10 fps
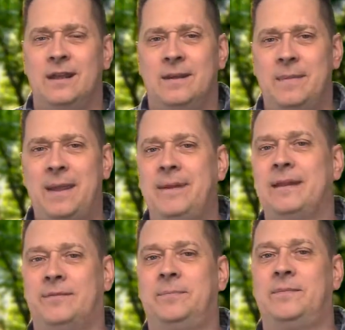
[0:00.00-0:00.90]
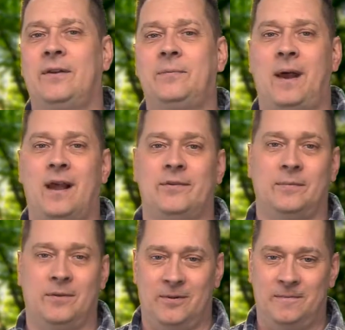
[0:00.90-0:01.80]
Maybe it's just
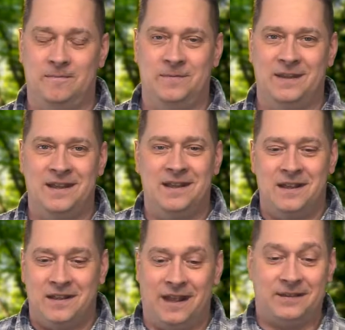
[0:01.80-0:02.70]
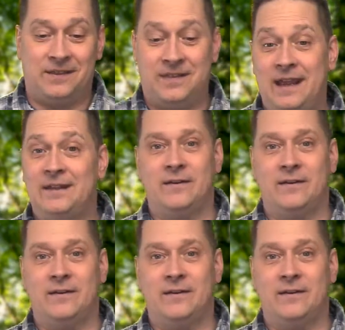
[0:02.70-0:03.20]
possible that the thing,